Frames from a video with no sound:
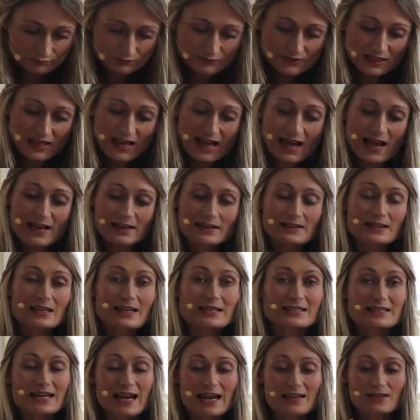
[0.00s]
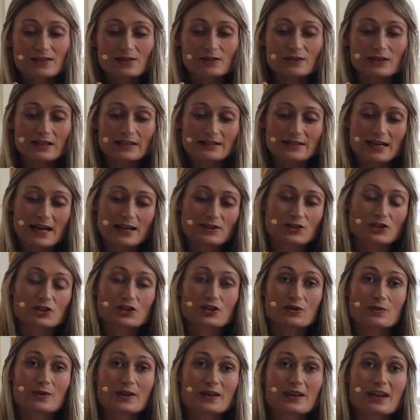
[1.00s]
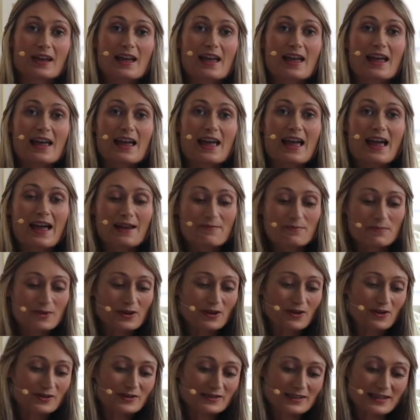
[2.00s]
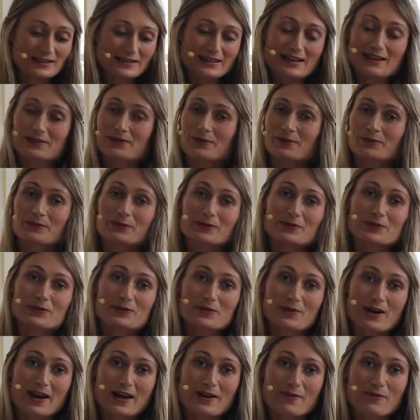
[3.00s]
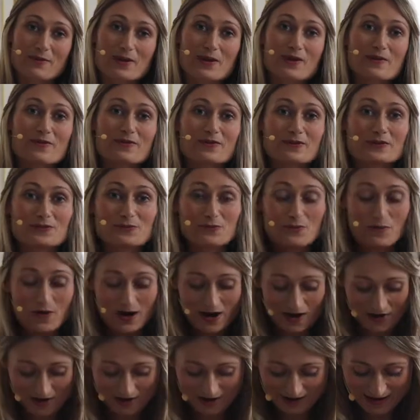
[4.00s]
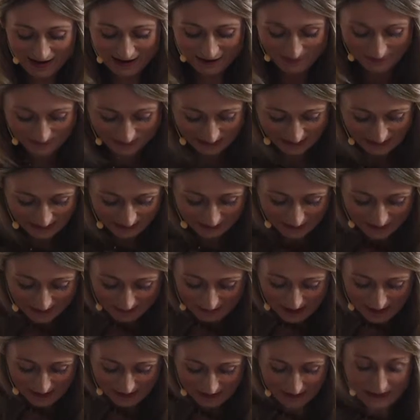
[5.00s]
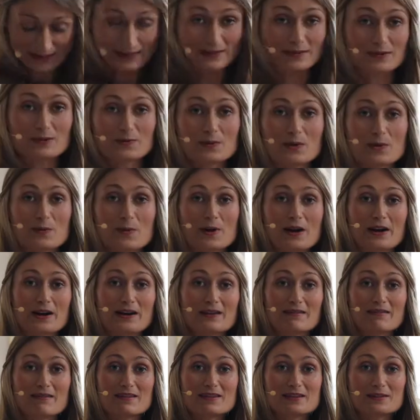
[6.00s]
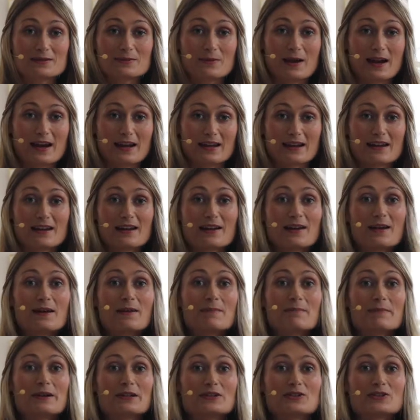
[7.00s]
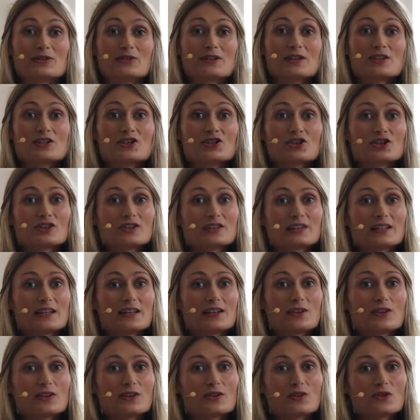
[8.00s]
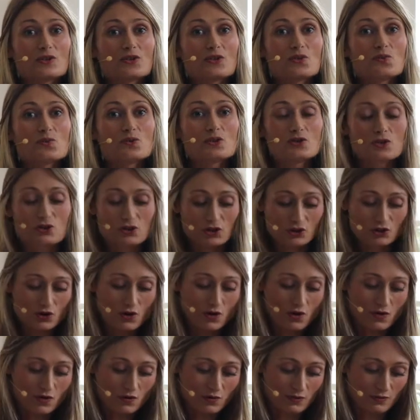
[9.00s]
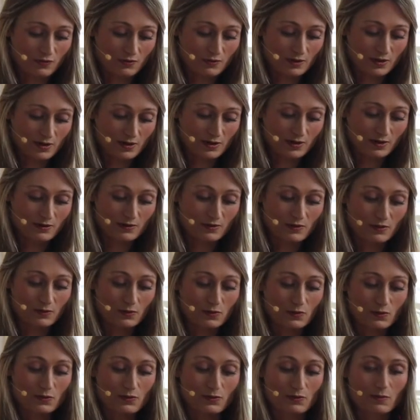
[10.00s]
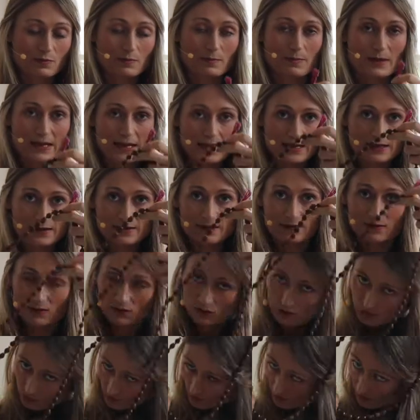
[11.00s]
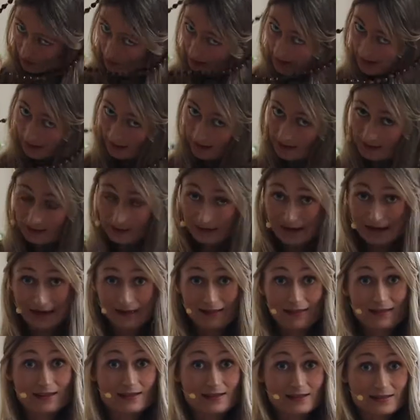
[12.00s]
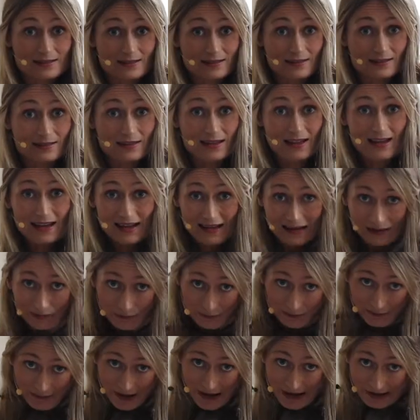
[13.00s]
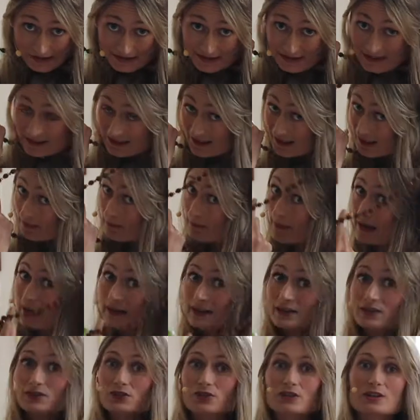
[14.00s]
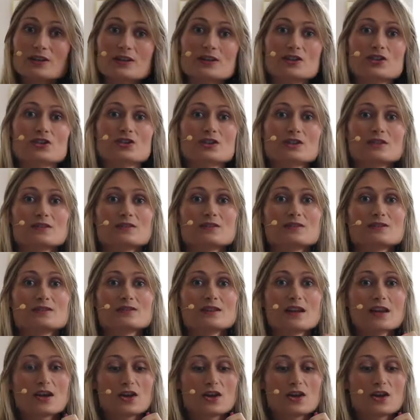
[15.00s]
has a tassel attached to it. And because that tassel looks great, we often wear it. And it seems to make sense we wear it this way. But traditionally, you wouldn't show the guru bead. You would wear it like this. In fact, in many traditions,